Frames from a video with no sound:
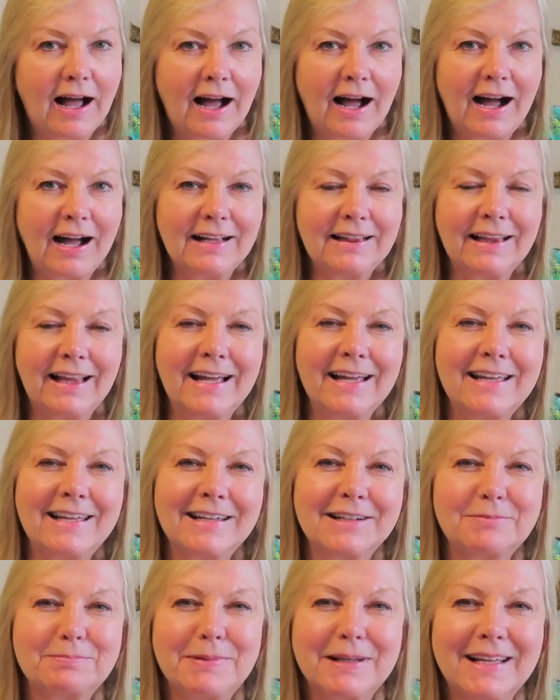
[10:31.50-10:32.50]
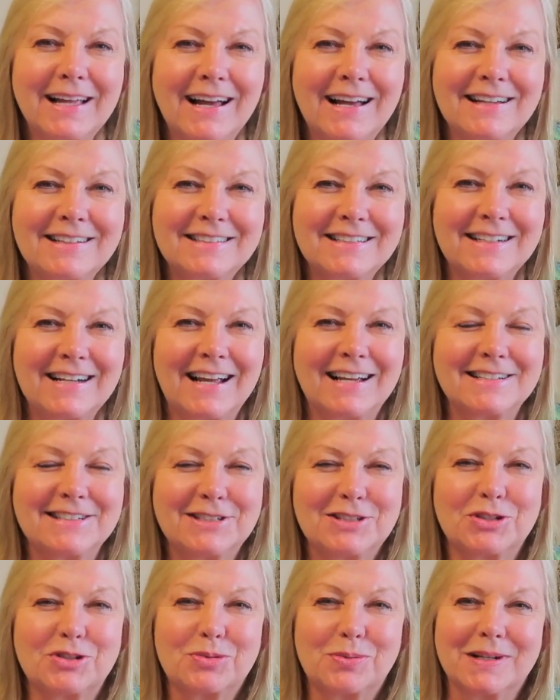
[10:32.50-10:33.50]
I like it because it
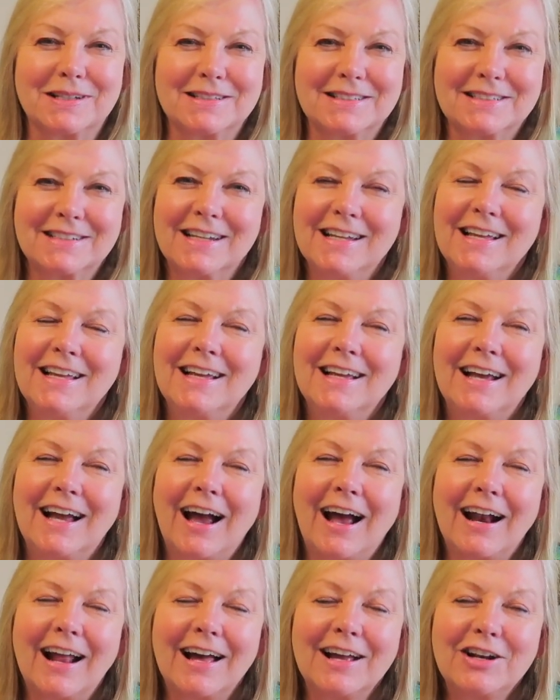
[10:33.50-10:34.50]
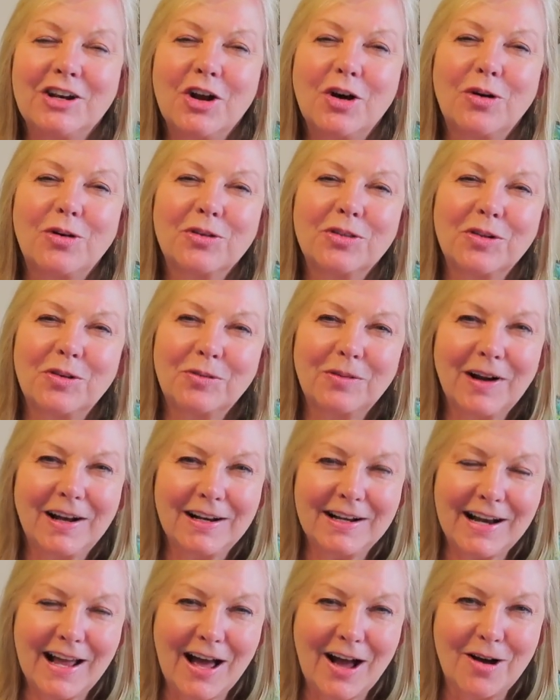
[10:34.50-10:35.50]
has the twist. And I know that
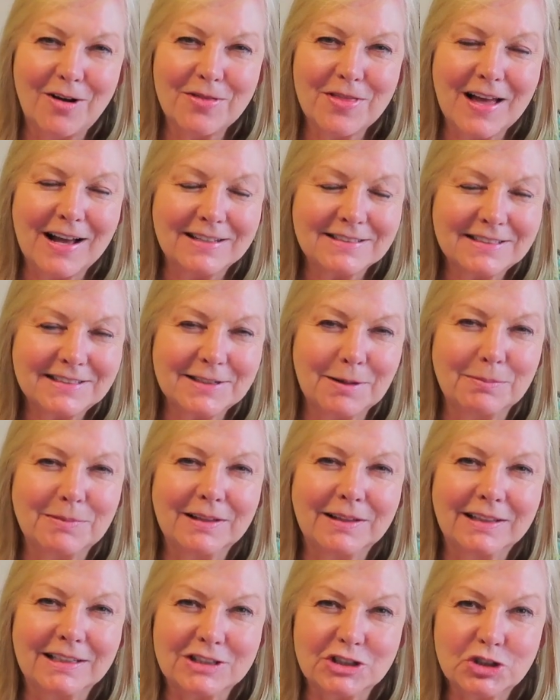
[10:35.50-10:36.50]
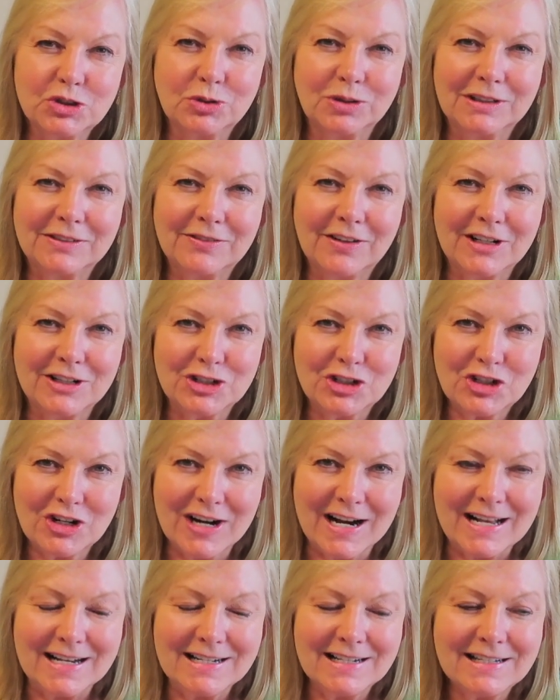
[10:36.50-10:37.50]
right now that's something that's sort of on
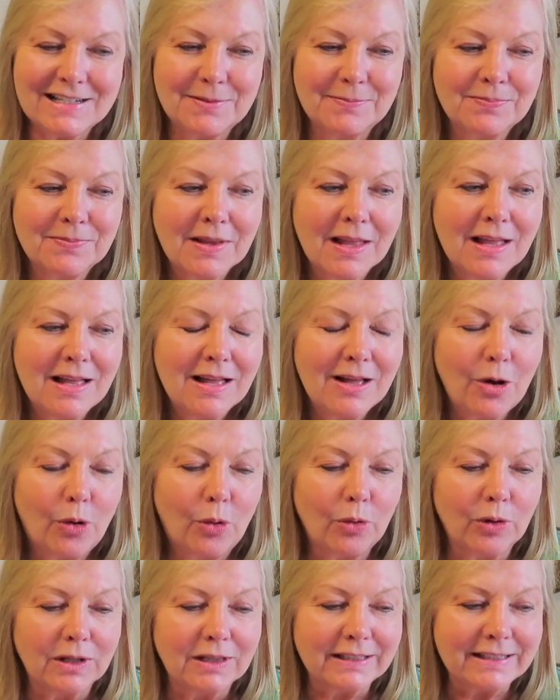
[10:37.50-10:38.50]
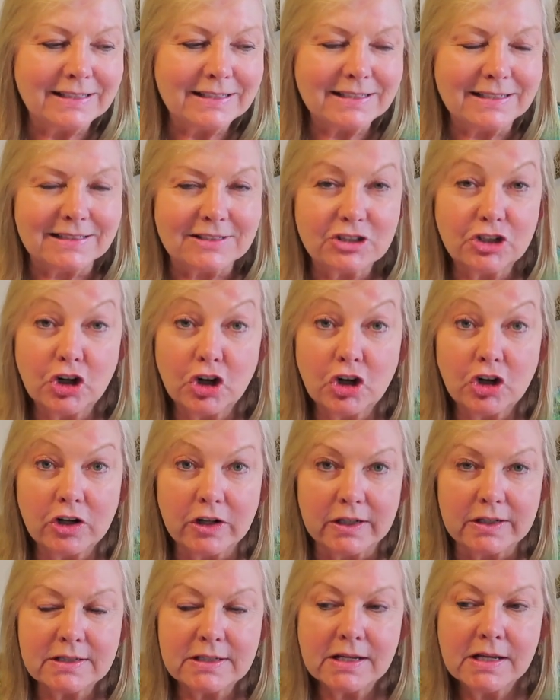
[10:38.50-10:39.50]
trend, or at least it's
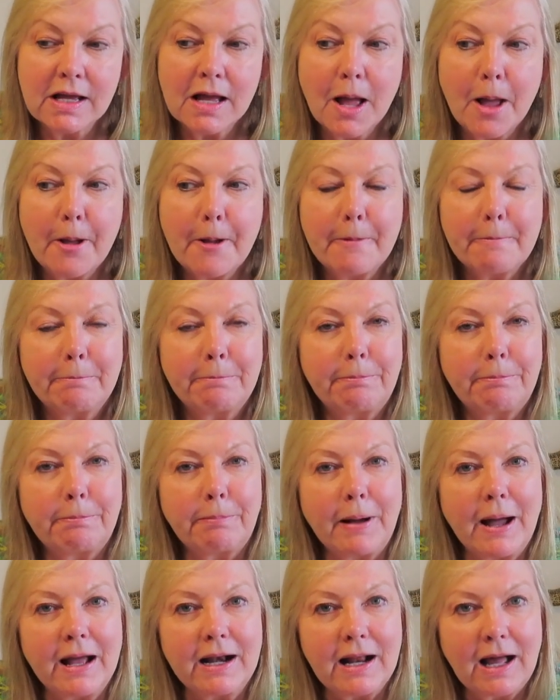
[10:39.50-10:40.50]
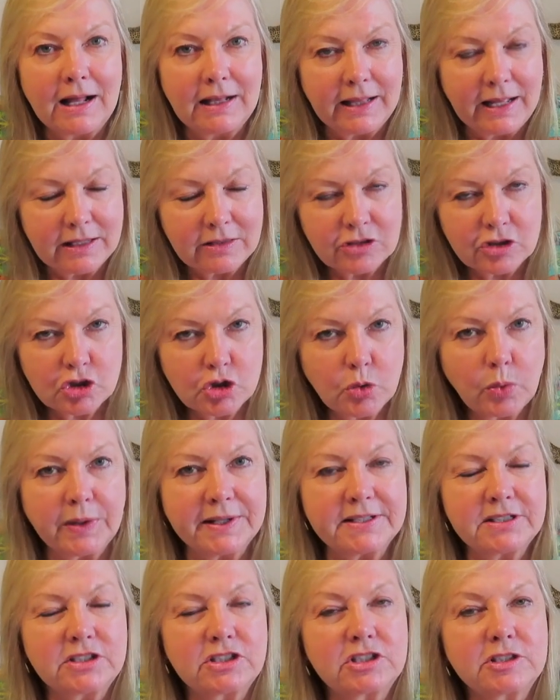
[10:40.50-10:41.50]
current. But I like the
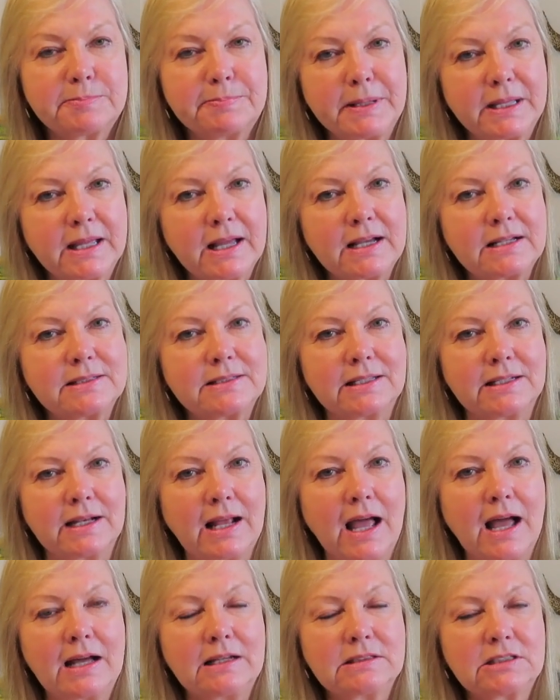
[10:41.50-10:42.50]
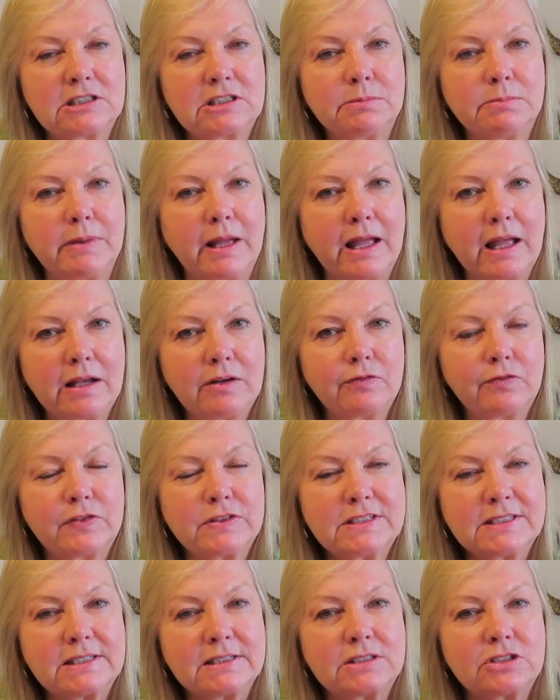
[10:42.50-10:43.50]
twists because it adds some
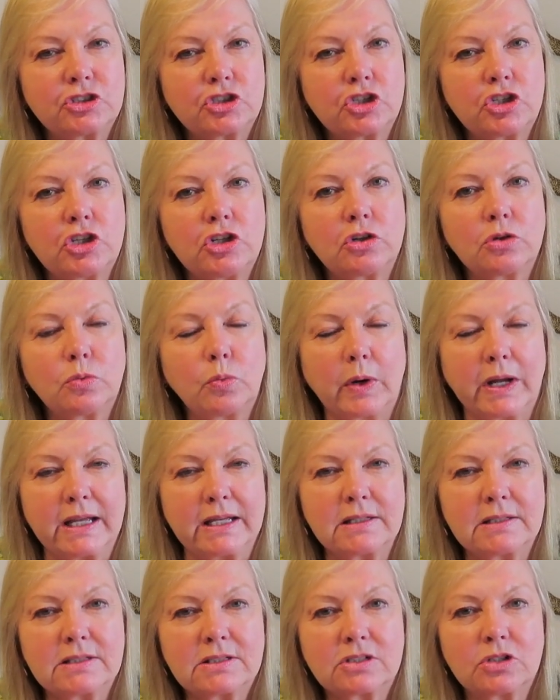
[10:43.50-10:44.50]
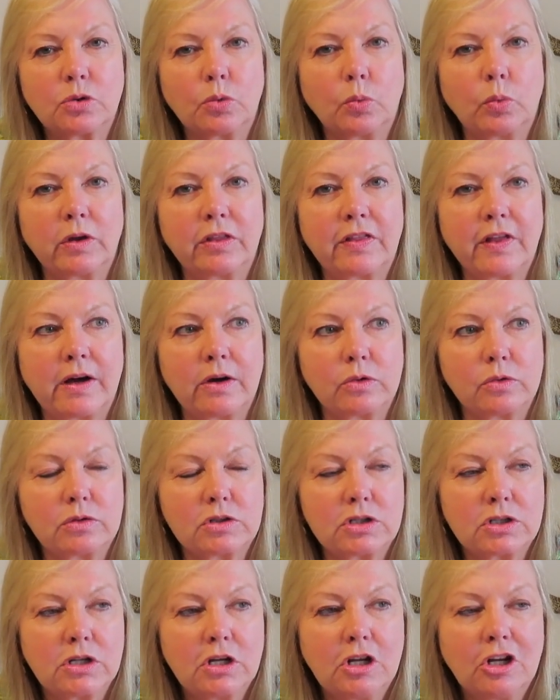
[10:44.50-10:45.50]
emphasis to your waist
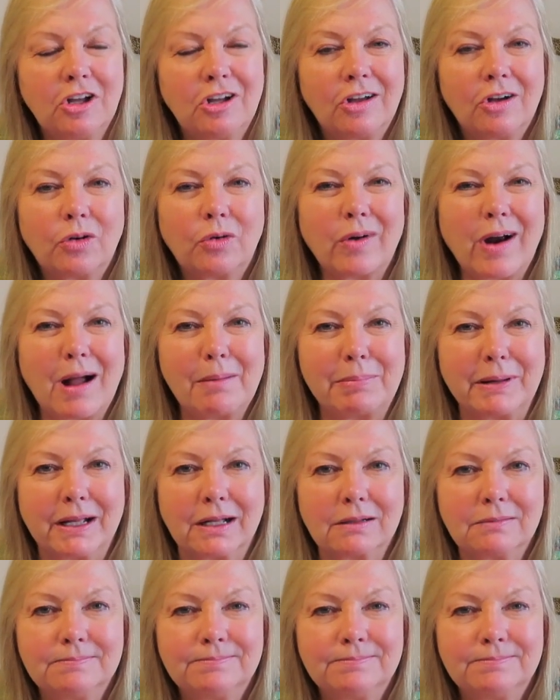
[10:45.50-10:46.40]
without grabbing.